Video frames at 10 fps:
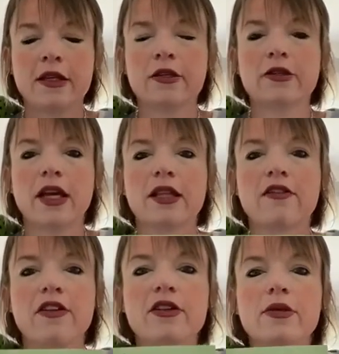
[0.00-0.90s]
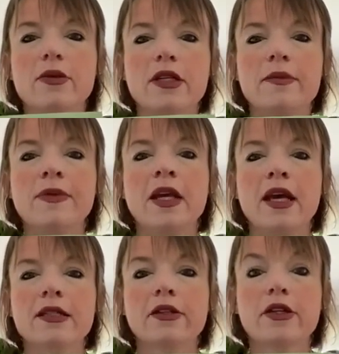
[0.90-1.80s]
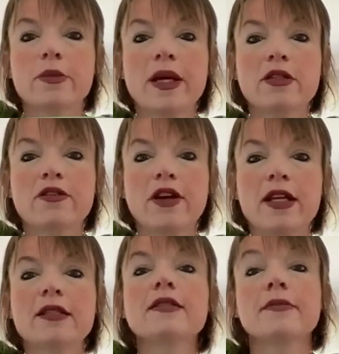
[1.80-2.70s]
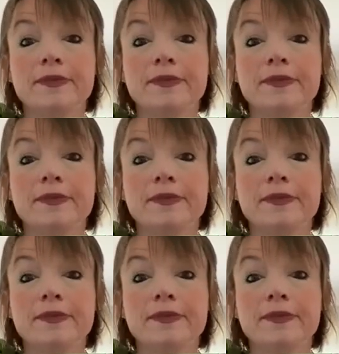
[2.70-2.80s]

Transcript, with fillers: Okay, the first one, has it got special friends?